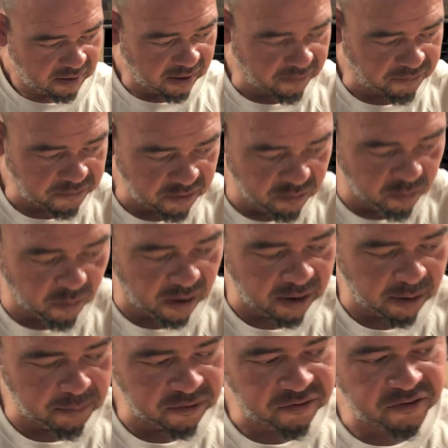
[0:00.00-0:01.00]
If you
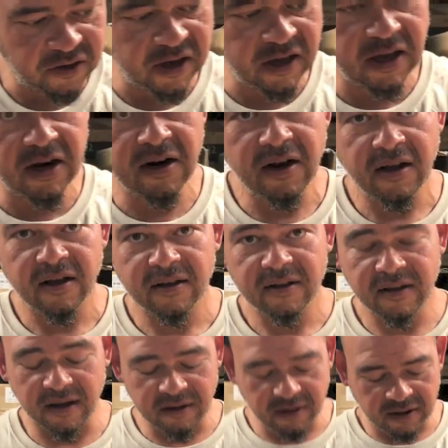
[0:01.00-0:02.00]
want a machine
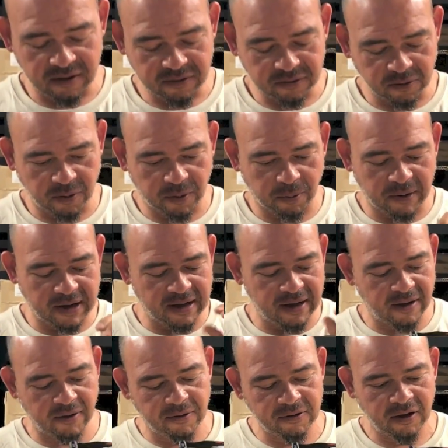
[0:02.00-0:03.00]
that you can throw
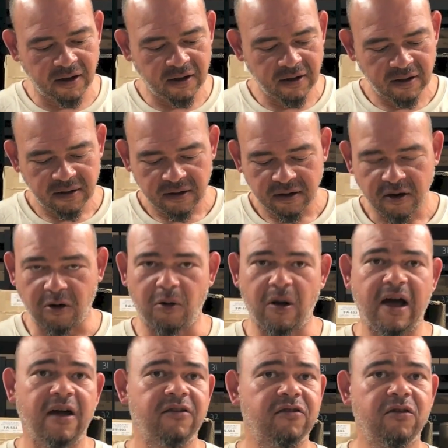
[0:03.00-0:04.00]
around,
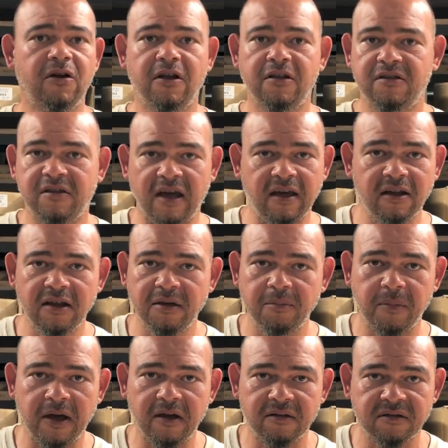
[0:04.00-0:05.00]
crash on a daily
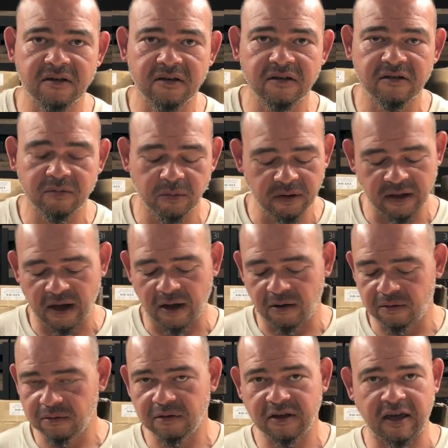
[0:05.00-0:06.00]
basis
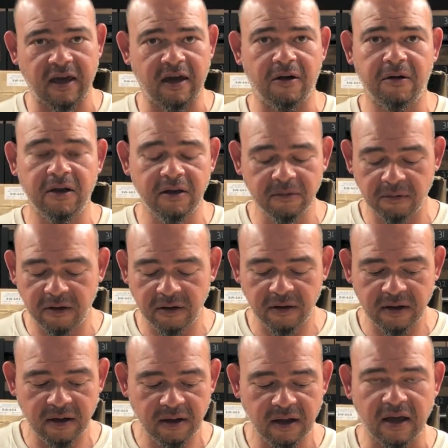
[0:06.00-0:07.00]
without caring
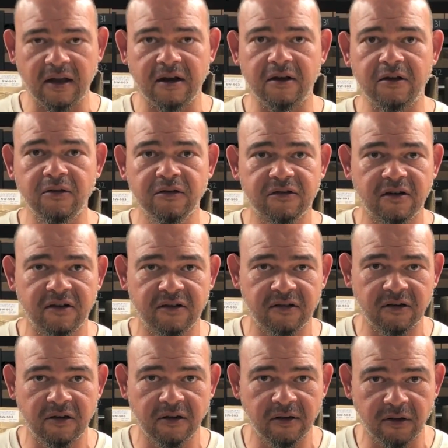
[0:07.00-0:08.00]
really, and use it as
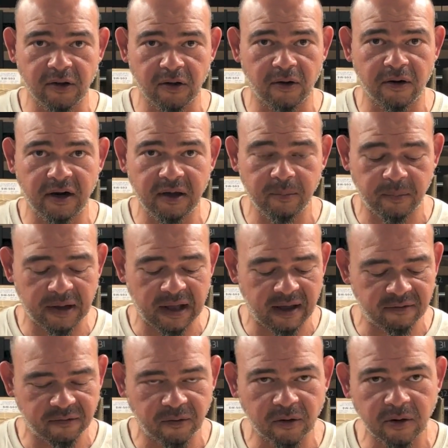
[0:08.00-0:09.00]
a good learning
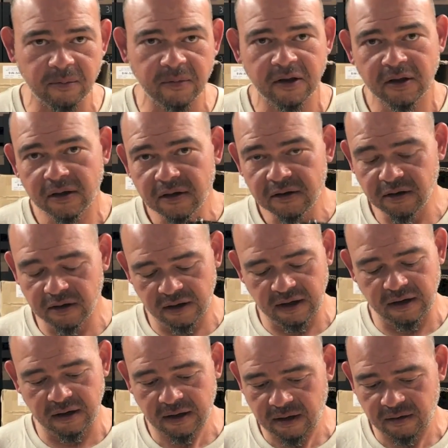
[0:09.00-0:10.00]
platform, you
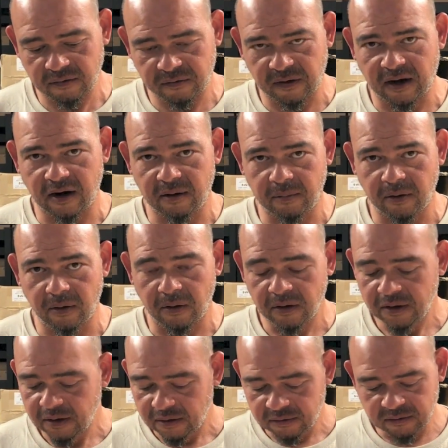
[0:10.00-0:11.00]
need to get a Fireball.
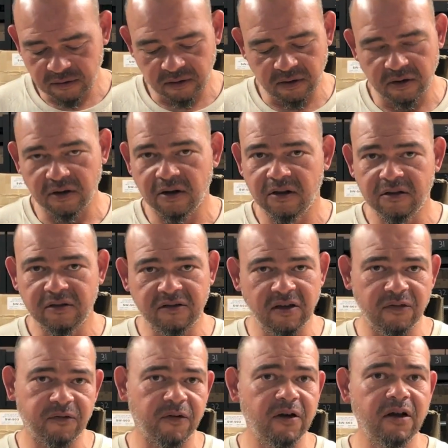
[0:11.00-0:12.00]
They're
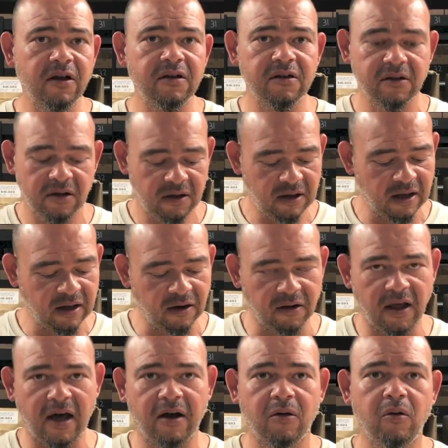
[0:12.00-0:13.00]
different in a
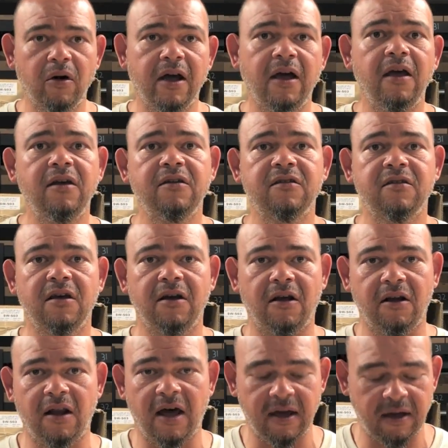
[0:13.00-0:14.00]
lot of ways and
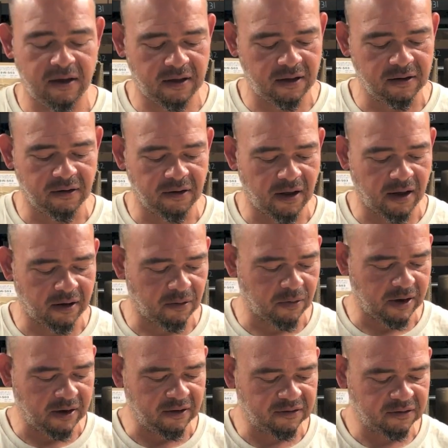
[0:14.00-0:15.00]
alike in a lot of
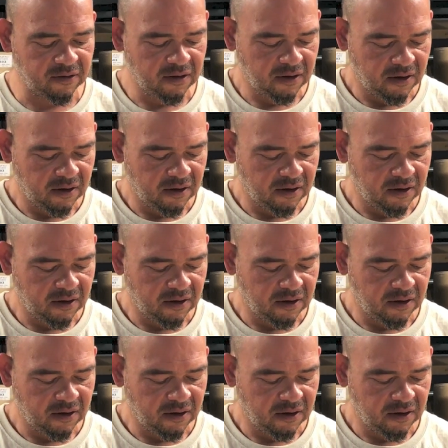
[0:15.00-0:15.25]
ways.